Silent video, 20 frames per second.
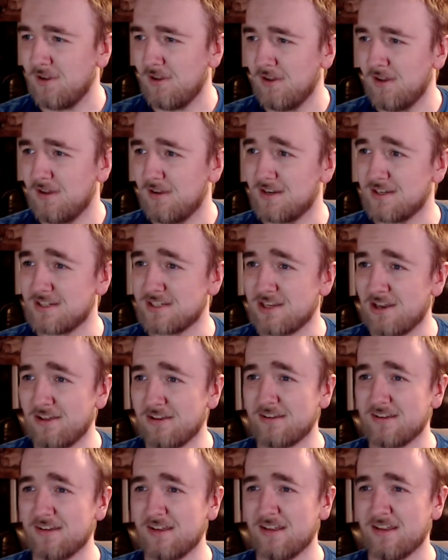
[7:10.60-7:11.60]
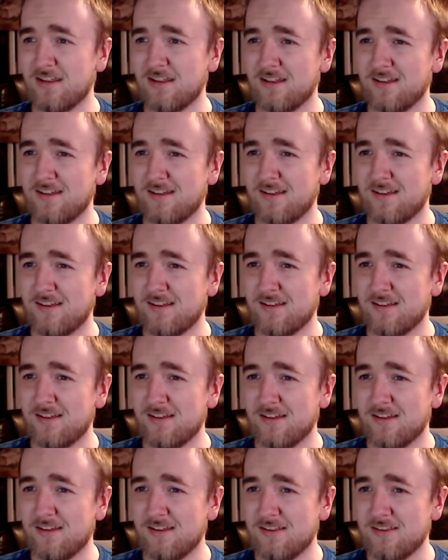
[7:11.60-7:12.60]
There's like,
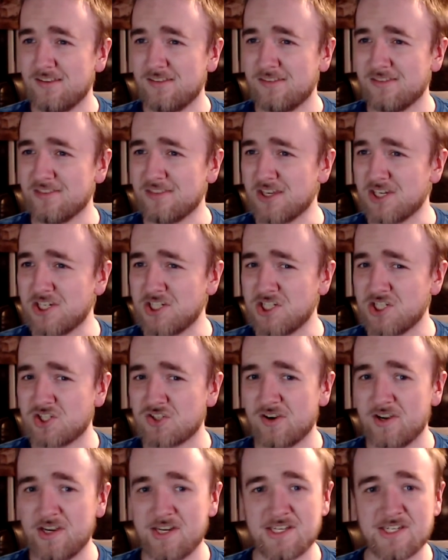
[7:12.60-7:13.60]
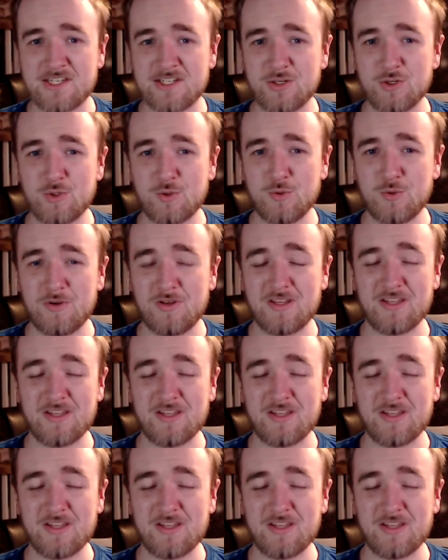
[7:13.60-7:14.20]
they're just trying to